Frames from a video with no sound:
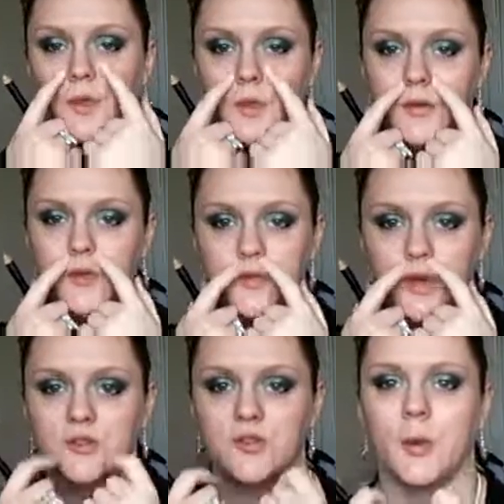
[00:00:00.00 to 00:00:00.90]
the
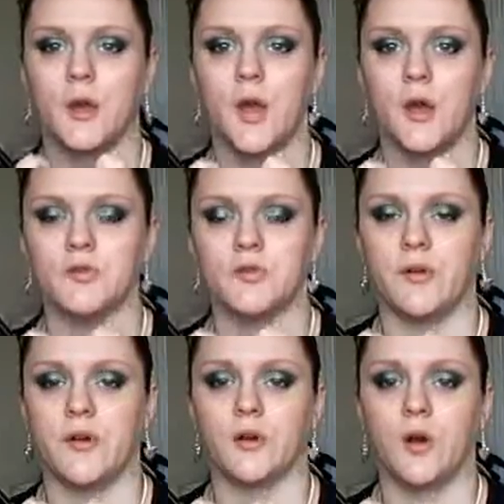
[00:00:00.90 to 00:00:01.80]
sides of my nose
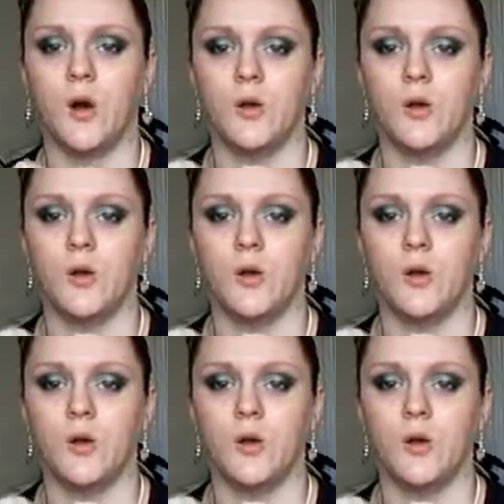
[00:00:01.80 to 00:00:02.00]
if I've had a